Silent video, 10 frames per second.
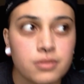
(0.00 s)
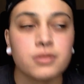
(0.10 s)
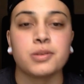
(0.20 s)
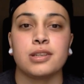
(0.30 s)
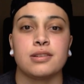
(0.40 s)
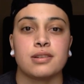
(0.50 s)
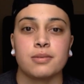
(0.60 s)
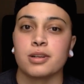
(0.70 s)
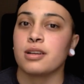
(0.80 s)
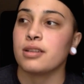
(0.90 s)
It's because
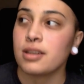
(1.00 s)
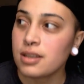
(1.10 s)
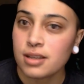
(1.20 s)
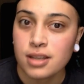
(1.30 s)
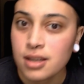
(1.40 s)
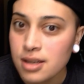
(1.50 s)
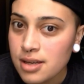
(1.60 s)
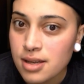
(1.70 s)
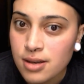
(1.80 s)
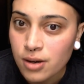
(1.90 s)
I'm kind of like
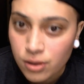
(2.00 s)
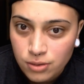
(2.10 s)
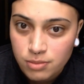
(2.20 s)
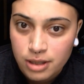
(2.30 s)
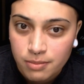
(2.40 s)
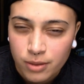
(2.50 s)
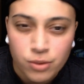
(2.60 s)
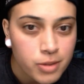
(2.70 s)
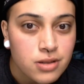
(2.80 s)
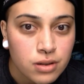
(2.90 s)
home and my
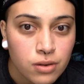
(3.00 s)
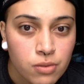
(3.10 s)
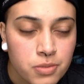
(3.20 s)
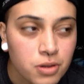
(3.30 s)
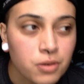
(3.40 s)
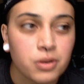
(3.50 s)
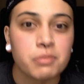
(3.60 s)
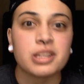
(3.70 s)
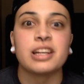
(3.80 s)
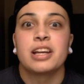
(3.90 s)
roommates are home, so I don't want to
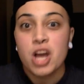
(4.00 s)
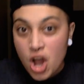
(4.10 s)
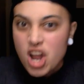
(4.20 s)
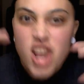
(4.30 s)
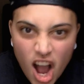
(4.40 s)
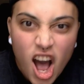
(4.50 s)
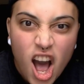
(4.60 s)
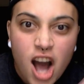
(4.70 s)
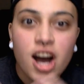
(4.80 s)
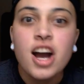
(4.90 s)
be like, yeah,